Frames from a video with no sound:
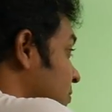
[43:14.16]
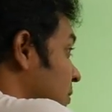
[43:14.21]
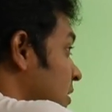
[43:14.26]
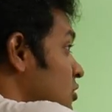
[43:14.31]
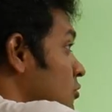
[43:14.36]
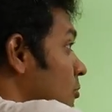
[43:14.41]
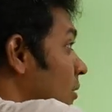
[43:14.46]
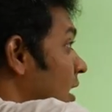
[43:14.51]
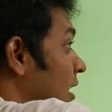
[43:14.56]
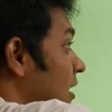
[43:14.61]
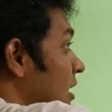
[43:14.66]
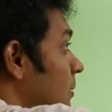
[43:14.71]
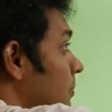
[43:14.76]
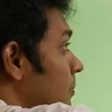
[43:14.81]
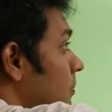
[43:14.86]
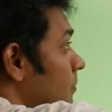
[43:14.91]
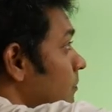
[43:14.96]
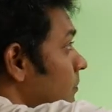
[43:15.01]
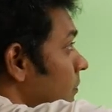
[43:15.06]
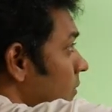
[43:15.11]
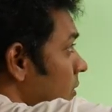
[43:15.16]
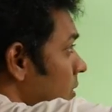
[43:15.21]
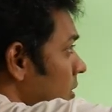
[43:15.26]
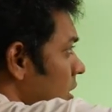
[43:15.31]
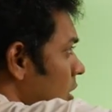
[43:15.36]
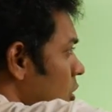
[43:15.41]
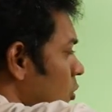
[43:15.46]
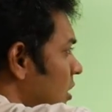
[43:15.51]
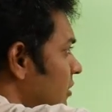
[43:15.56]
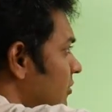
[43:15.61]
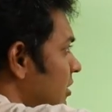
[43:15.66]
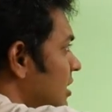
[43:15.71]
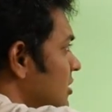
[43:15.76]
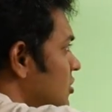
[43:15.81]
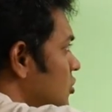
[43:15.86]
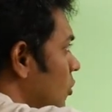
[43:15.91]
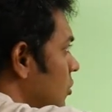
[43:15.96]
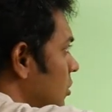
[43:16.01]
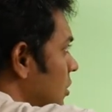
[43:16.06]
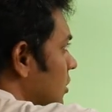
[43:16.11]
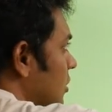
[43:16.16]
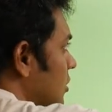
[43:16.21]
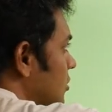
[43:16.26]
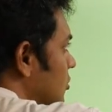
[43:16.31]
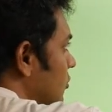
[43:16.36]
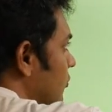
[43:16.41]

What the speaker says: price, you mark up, you give a discount. So